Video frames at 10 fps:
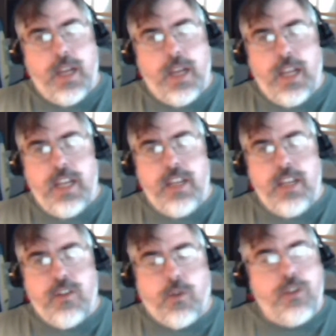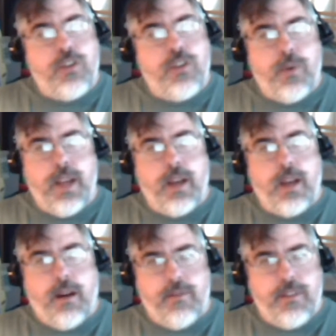and any
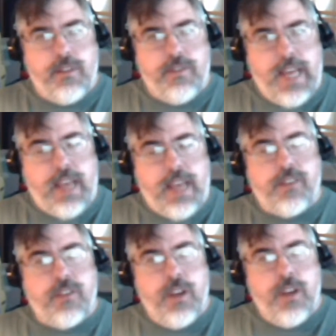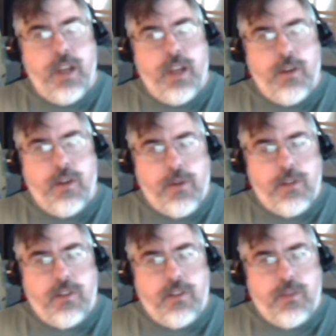torturing of the facts in
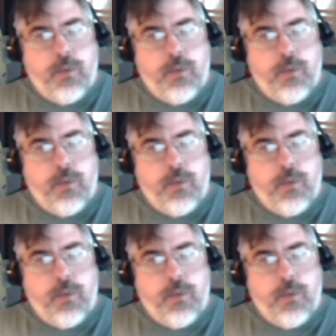order to